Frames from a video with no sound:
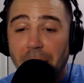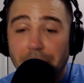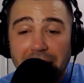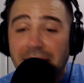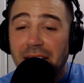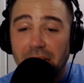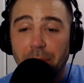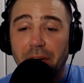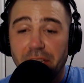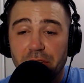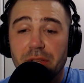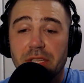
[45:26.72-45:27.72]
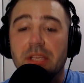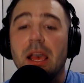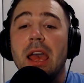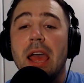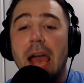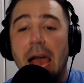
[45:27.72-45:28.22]
I'm not paying anybody to do
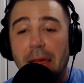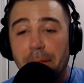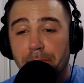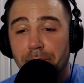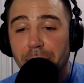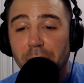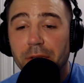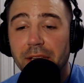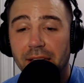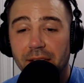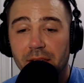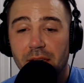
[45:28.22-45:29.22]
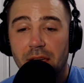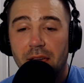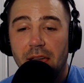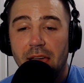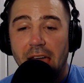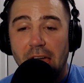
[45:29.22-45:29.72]
this. I am building
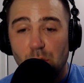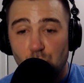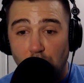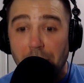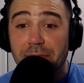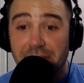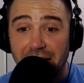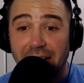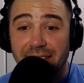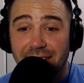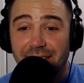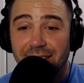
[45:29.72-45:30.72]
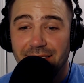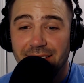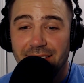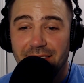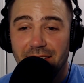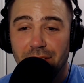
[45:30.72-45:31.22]
a website
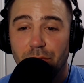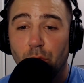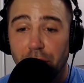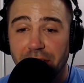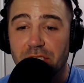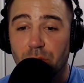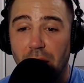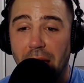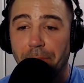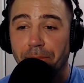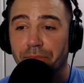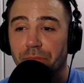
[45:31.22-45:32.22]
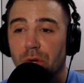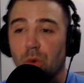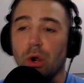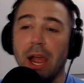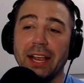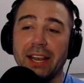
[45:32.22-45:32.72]
for It's a Wrap
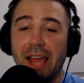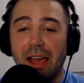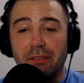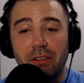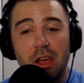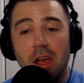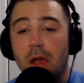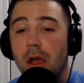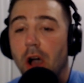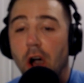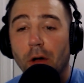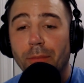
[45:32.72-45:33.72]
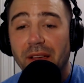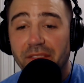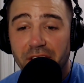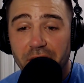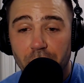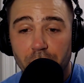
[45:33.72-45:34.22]
where I can have all
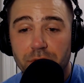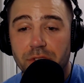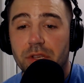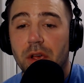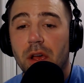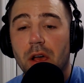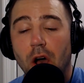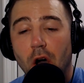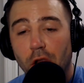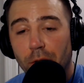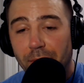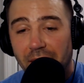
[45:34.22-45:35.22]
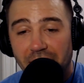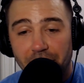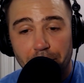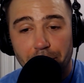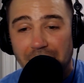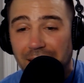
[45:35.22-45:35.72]
my videos, all of
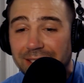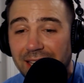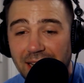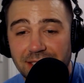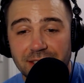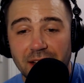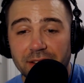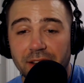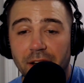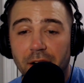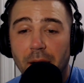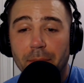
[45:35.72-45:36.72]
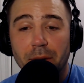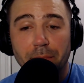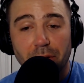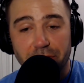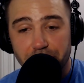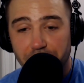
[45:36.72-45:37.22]
my podcasts on there.
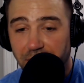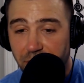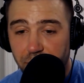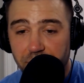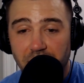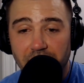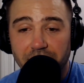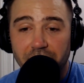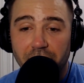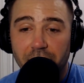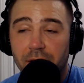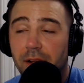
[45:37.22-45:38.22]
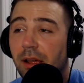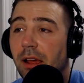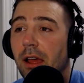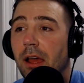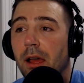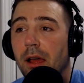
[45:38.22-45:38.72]
I'm going to post pictures on there.